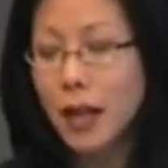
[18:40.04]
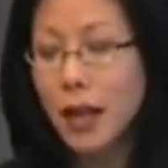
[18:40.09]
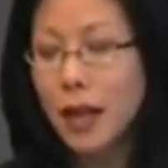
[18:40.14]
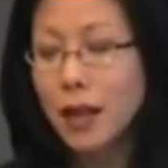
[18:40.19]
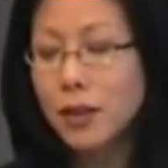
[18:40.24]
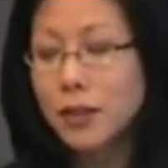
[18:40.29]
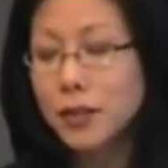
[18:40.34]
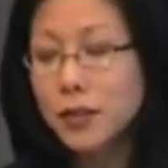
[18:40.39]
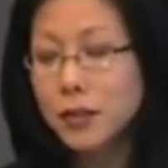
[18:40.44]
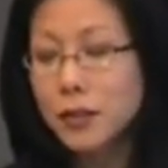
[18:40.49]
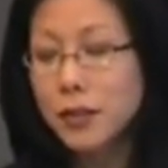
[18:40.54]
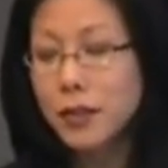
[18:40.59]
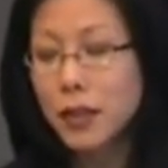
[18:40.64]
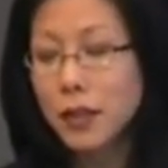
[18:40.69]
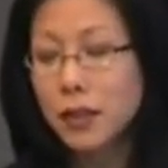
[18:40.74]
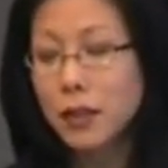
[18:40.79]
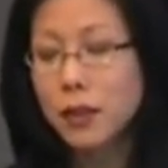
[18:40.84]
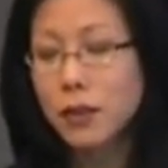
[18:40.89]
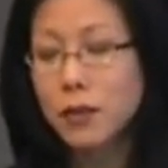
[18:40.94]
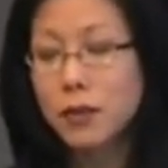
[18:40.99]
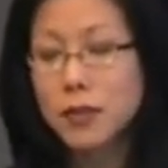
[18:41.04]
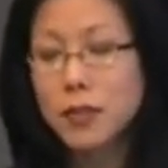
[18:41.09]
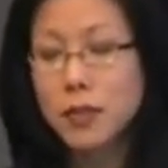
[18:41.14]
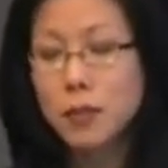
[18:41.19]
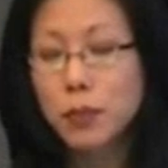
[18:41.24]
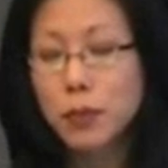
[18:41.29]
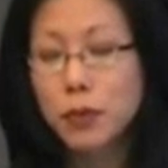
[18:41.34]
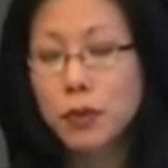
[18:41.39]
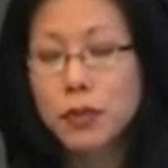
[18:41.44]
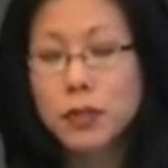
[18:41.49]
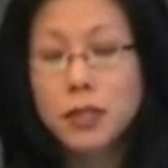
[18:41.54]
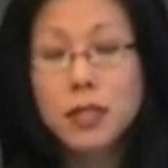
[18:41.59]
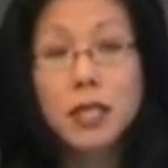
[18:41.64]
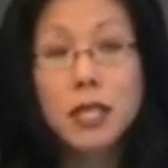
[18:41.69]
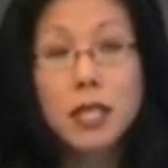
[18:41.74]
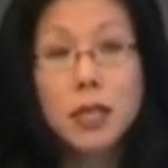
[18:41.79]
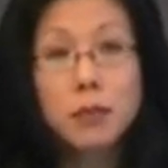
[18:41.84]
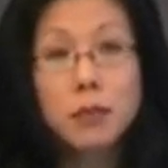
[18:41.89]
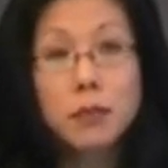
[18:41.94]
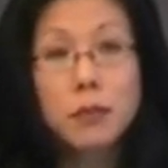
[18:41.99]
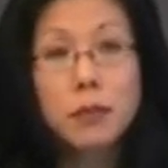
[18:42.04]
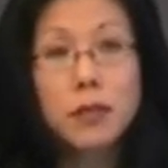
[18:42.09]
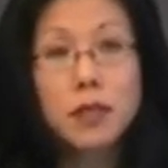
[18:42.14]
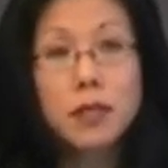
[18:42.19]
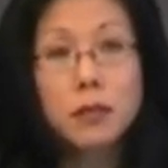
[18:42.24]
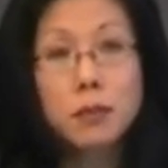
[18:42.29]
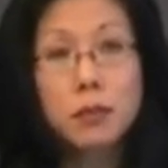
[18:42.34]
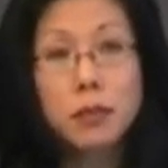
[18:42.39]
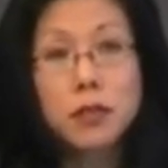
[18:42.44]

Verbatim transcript: I also think, though, it's important to keep in